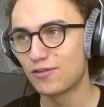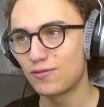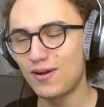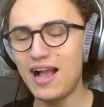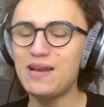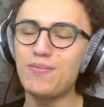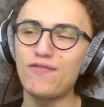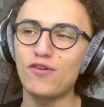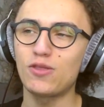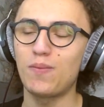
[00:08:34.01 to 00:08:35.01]
Right
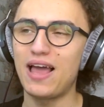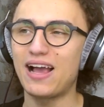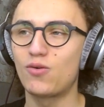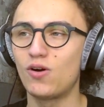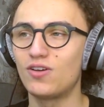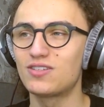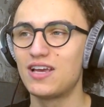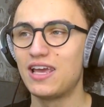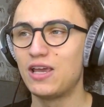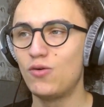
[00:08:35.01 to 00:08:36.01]
before the black walls,
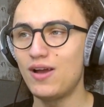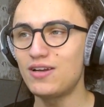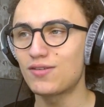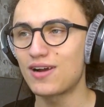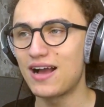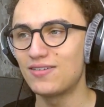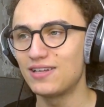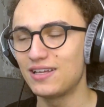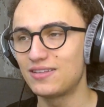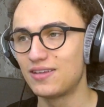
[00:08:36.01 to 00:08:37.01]
he went
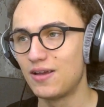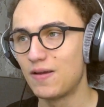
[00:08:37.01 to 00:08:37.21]
around it,